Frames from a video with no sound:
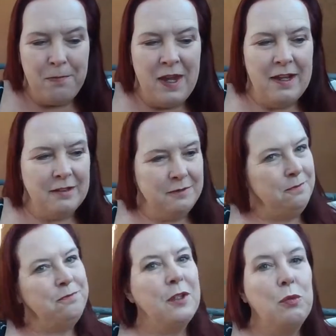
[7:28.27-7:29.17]
No,
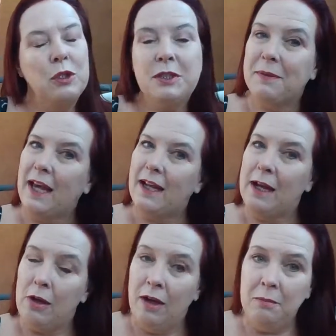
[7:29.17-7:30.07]
worship that
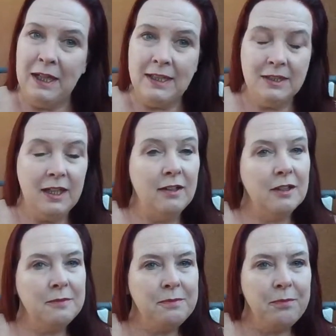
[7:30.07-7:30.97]
almighty dollar.